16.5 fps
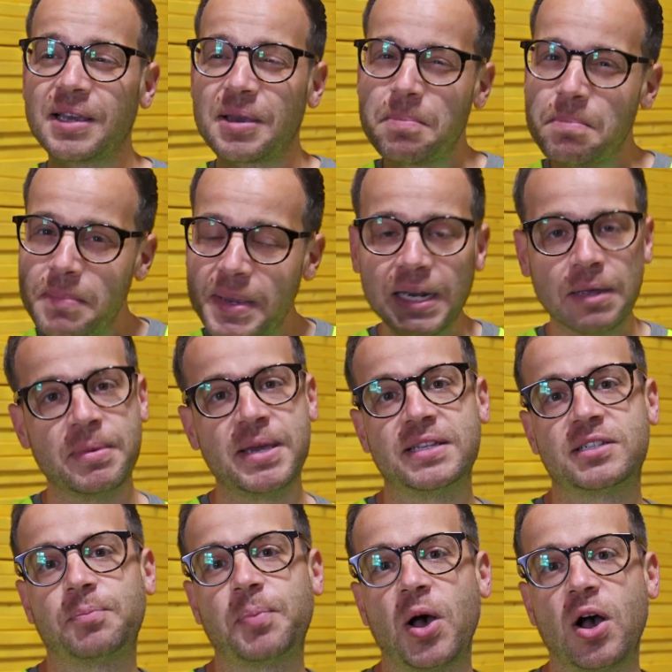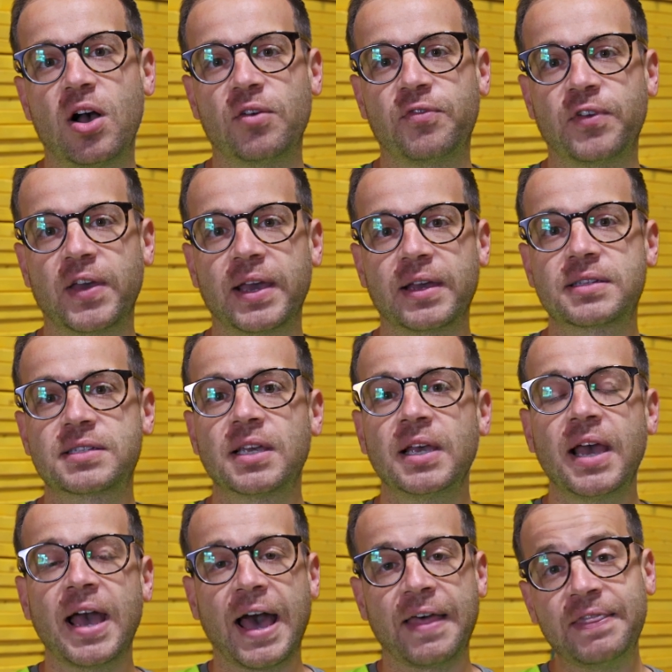millimetre perfect.
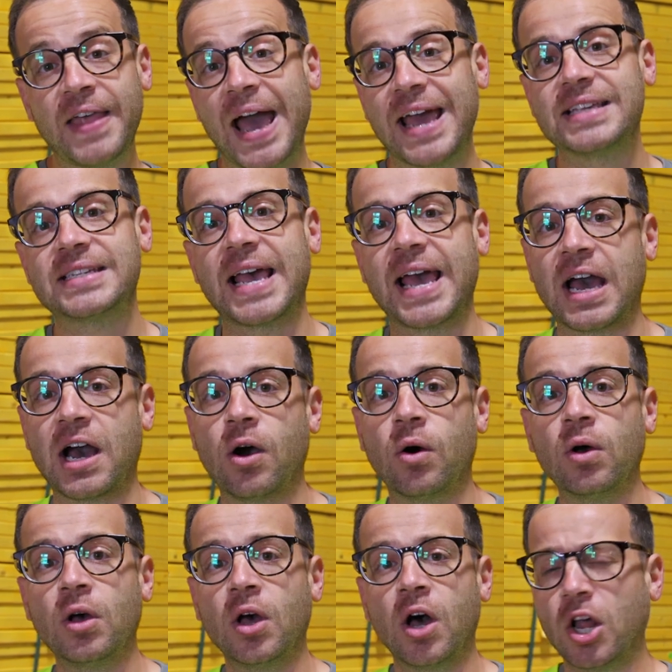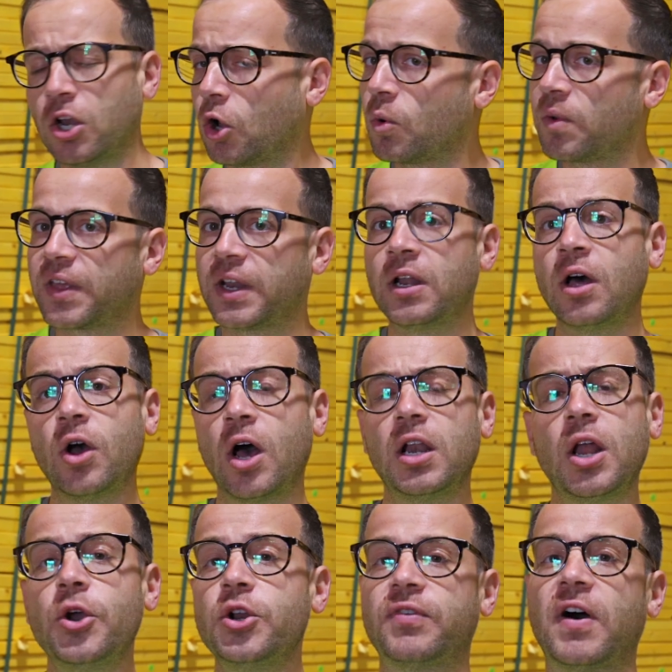And that is how, along with a
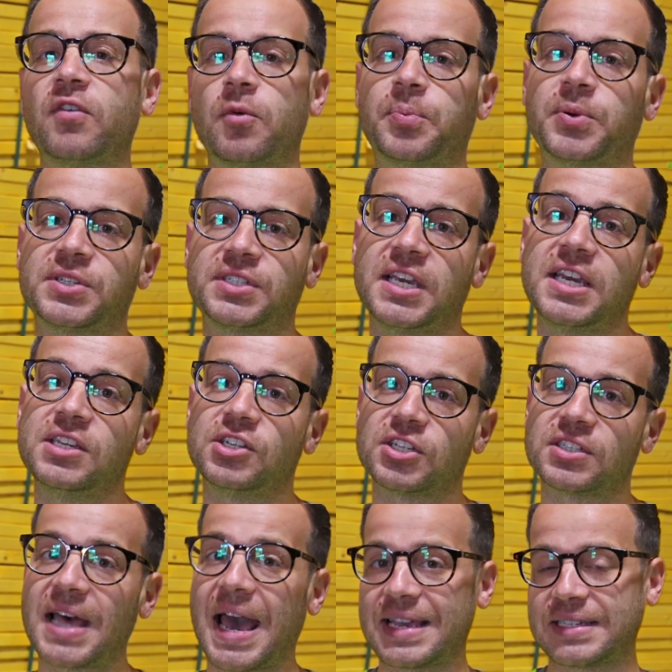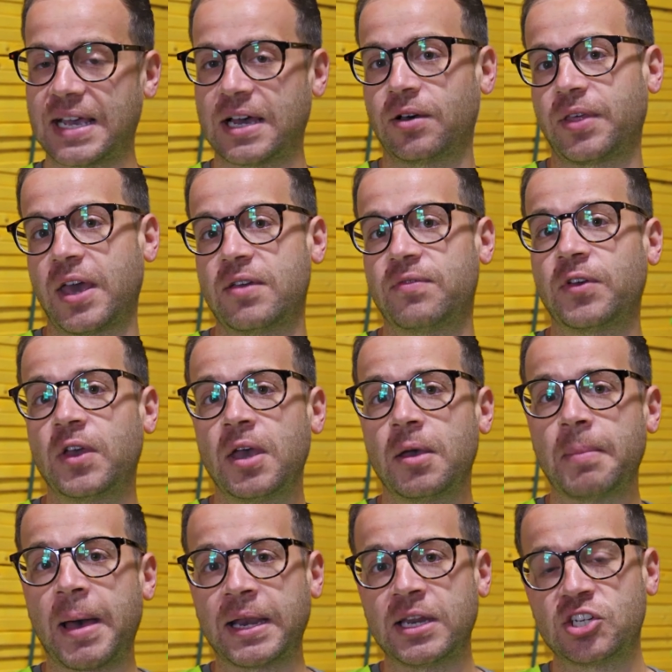load of other procedures, that is how they've
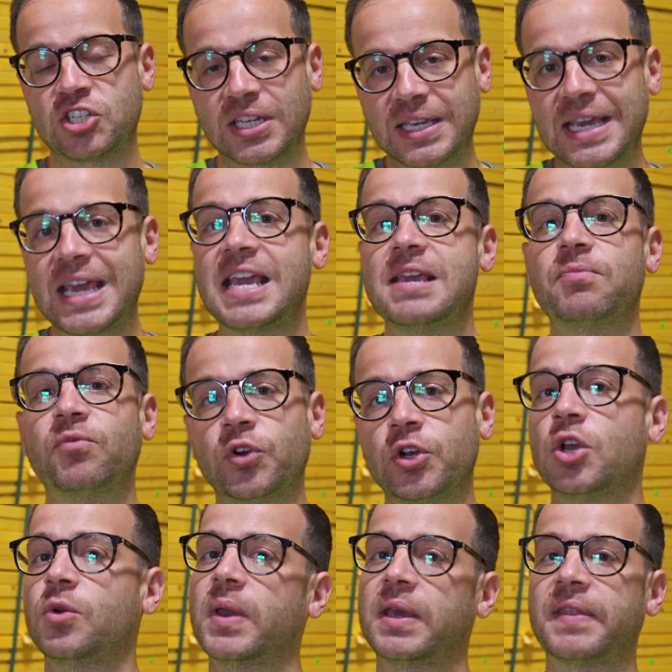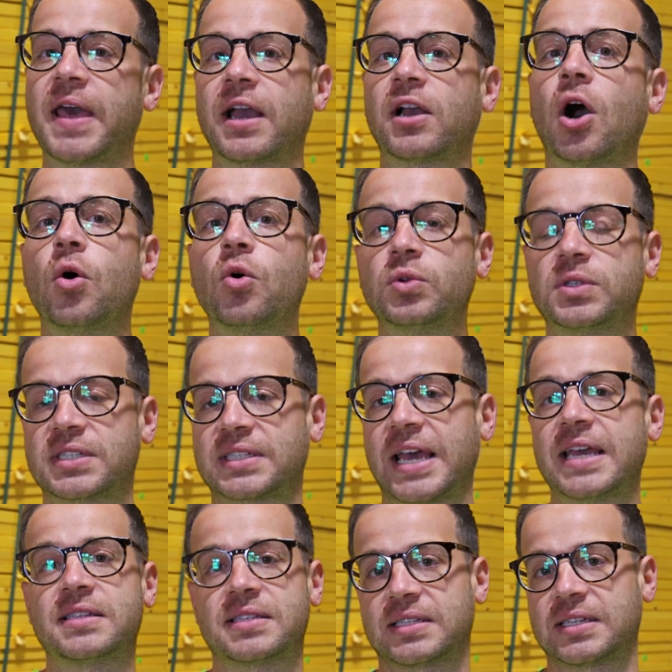managed to keep renewing their gold
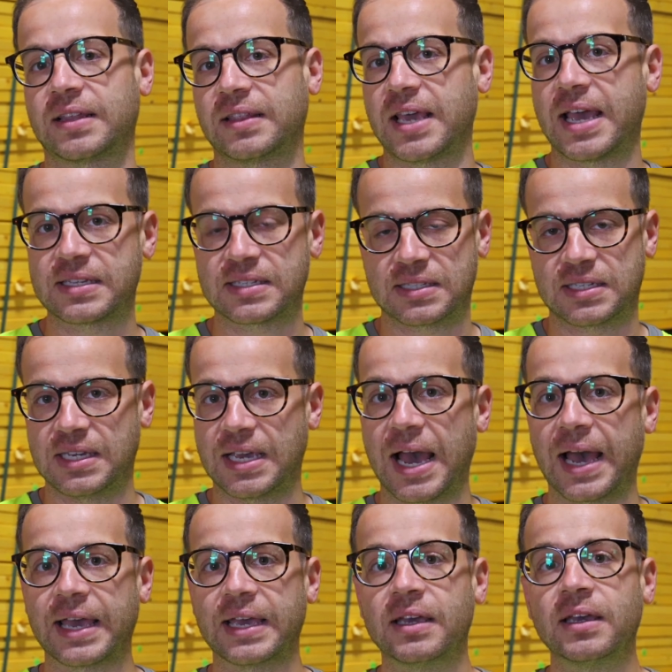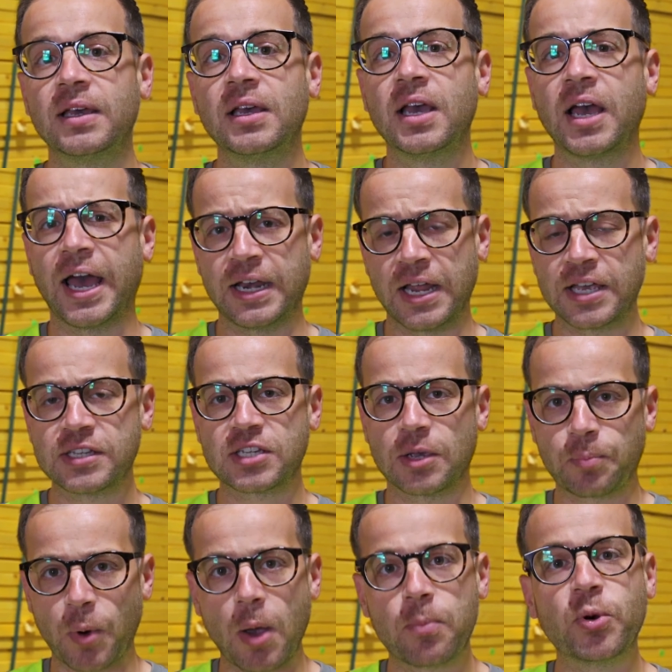status at the STA. And it's a
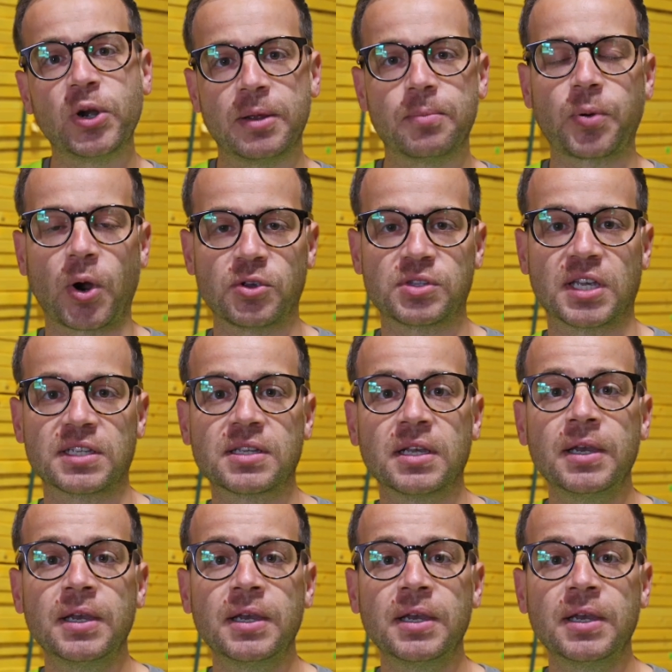brilliant process.